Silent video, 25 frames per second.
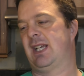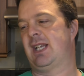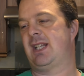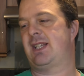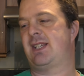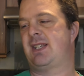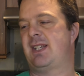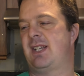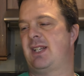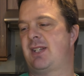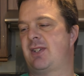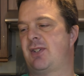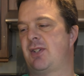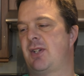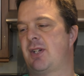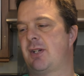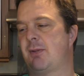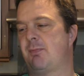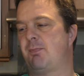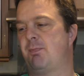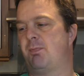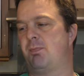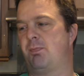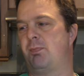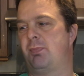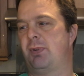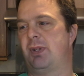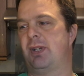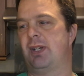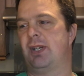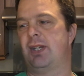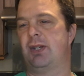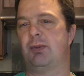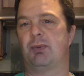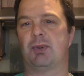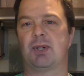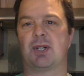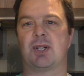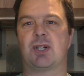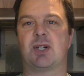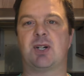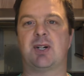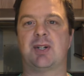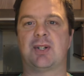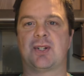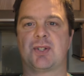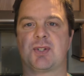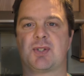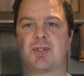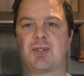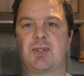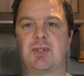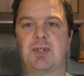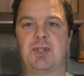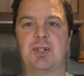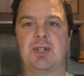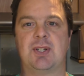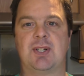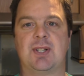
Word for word: It's, it's not a beer you want to connoisseur.